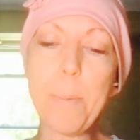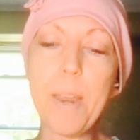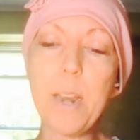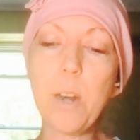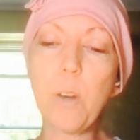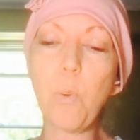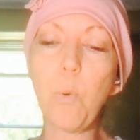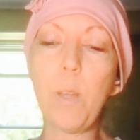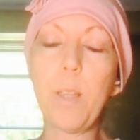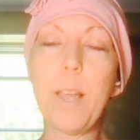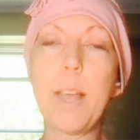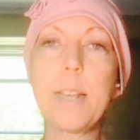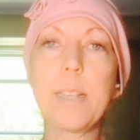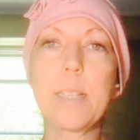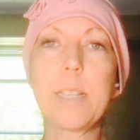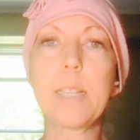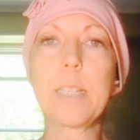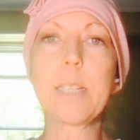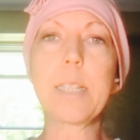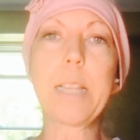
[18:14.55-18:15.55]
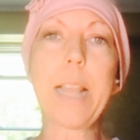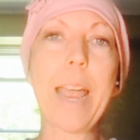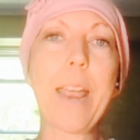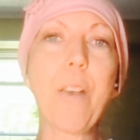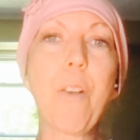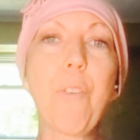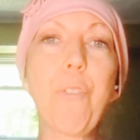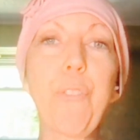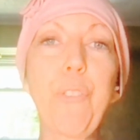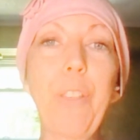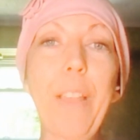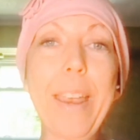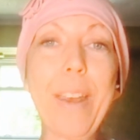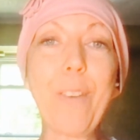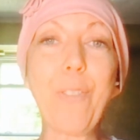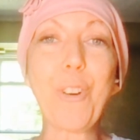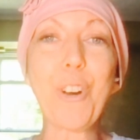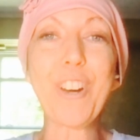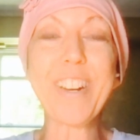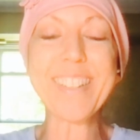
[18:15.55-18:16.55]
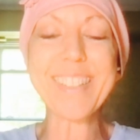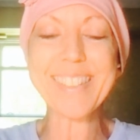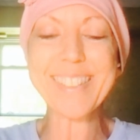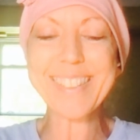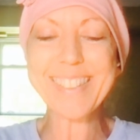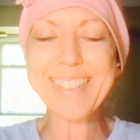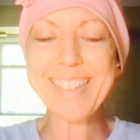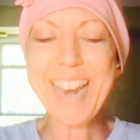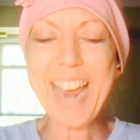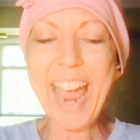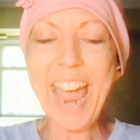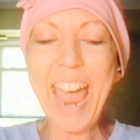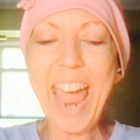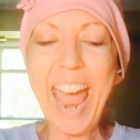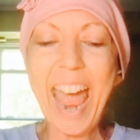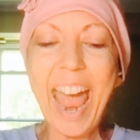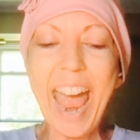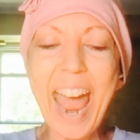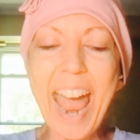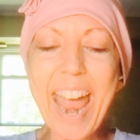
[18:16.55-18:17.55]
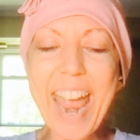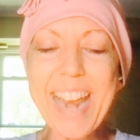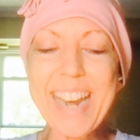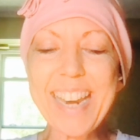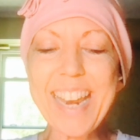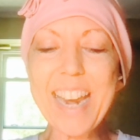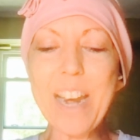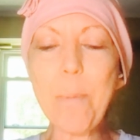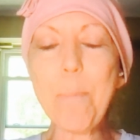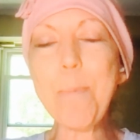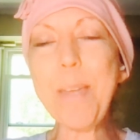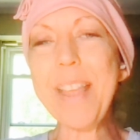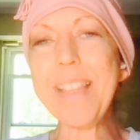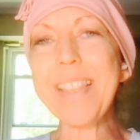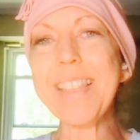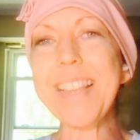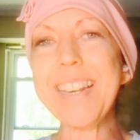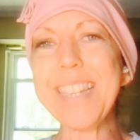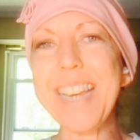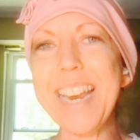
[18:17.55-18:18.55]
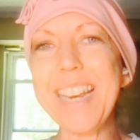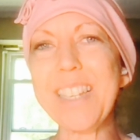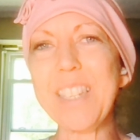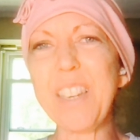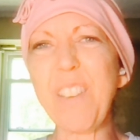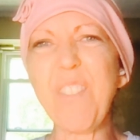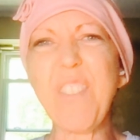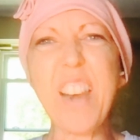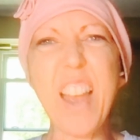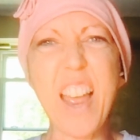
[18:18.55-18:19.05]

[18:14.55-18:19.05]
peanut oil has a slight flavor and can emit the taste of